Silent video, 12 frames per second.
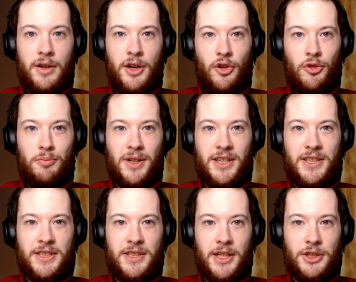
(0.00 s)
no
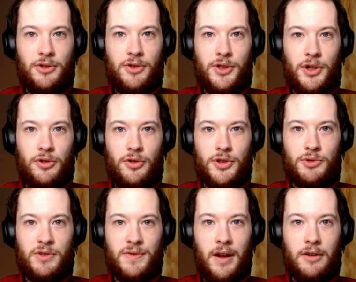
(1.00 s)
maliciously drilled holes
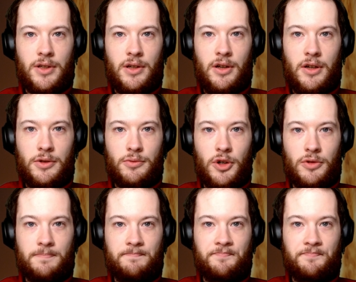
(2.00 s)
were found. Unquote.